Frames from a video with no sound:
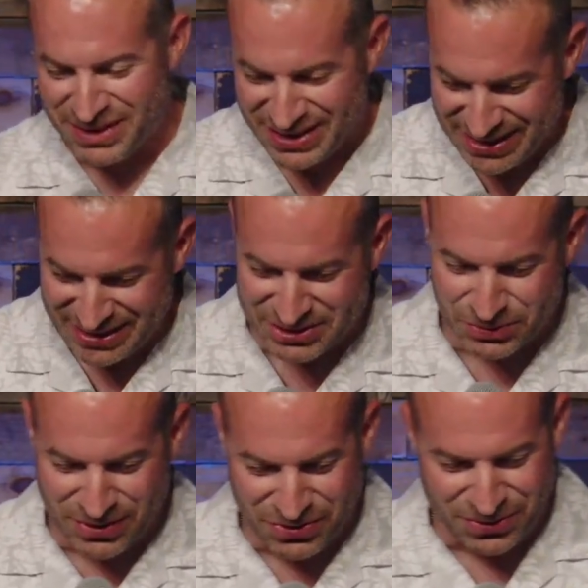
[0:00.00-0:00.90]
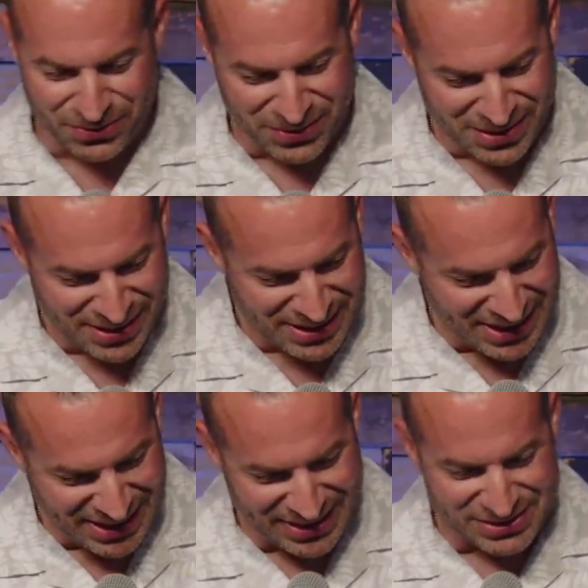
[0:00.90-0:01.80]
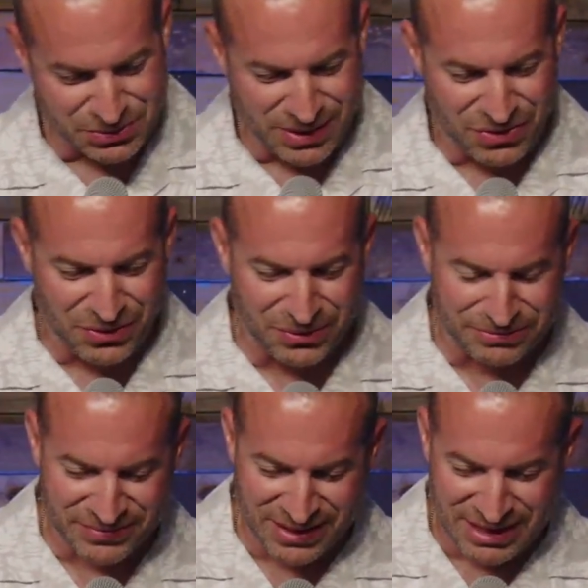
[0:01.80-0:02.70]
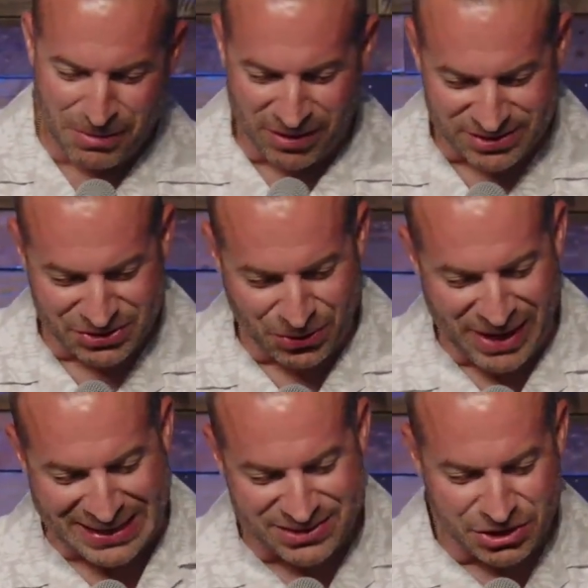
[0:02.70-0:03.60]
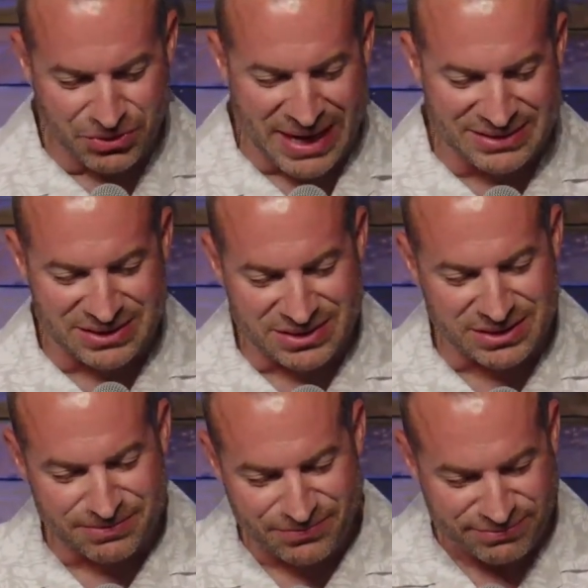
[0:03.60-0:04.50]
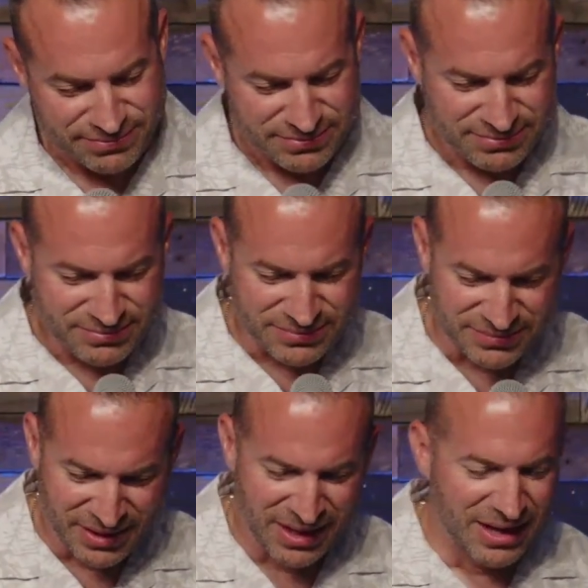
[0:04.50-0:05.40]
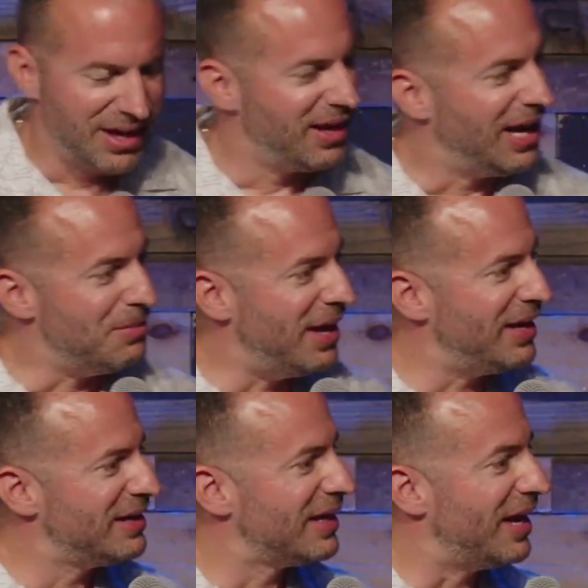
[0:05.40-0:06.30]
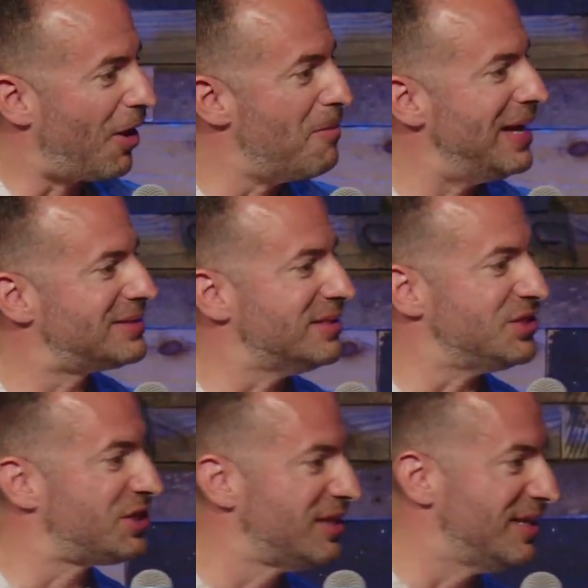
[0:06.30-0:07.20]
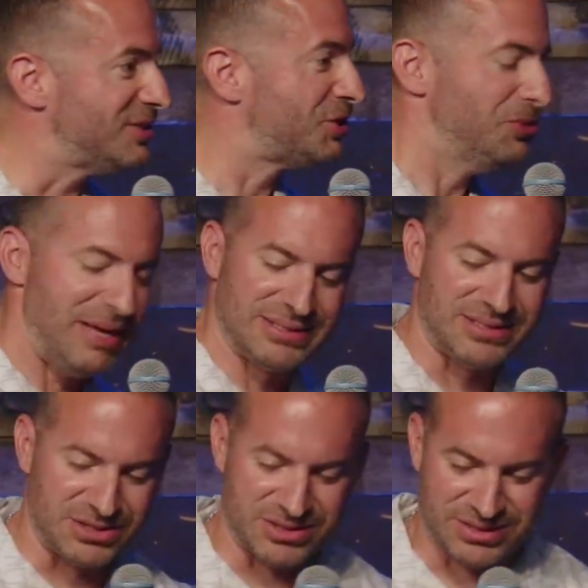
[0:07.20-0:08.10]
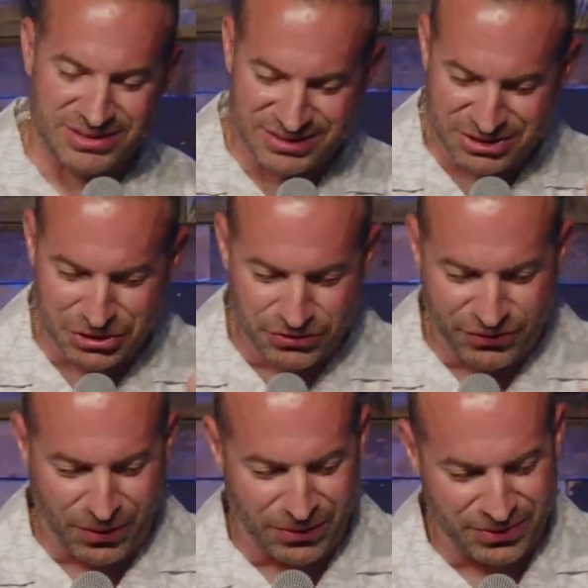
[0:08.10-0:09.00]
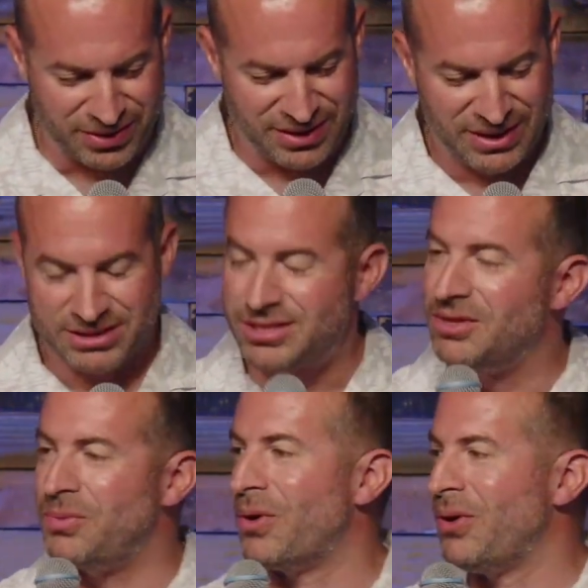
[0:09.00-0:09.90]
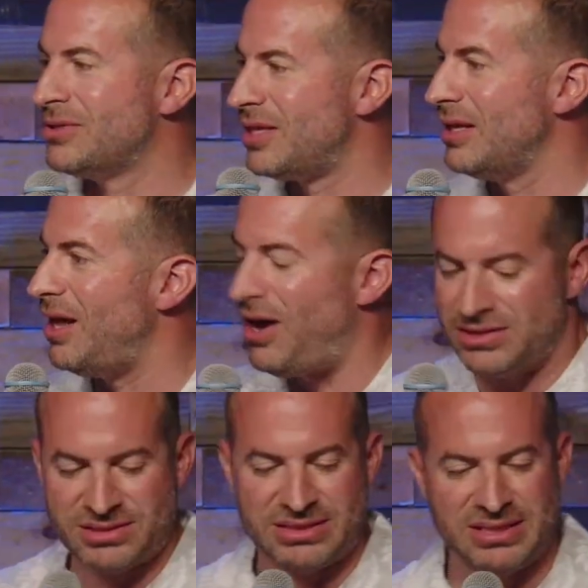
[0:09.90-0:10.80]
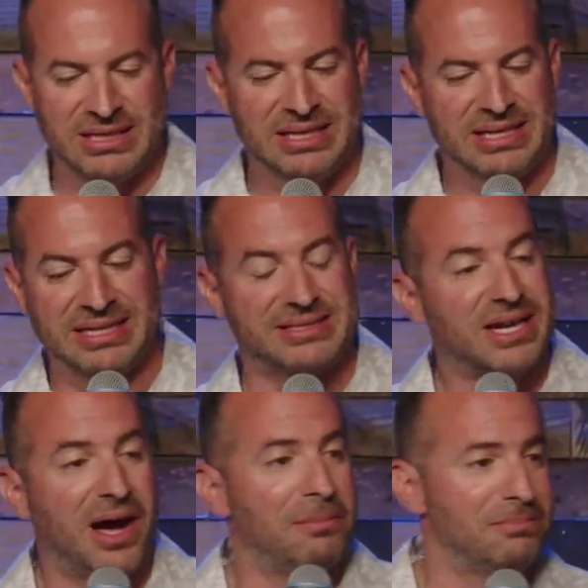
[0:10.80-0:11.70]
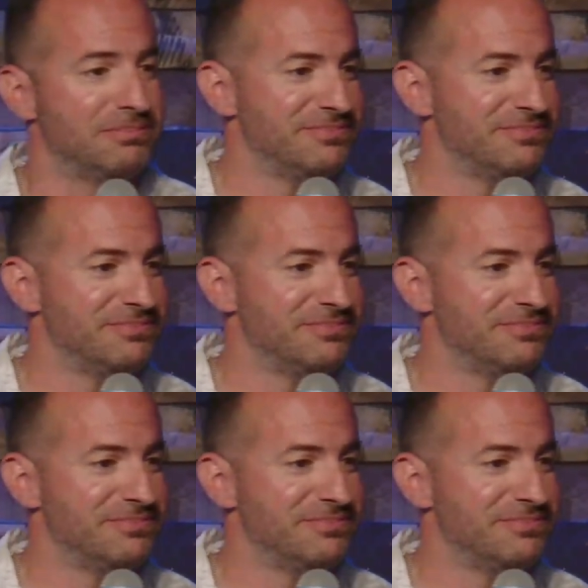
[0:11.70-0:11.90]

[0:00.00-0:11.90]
He is with you. He is with you. Come on, a sword has two edges. Amen. And our message is two messages, is twofold. To the world, to the lost, is come.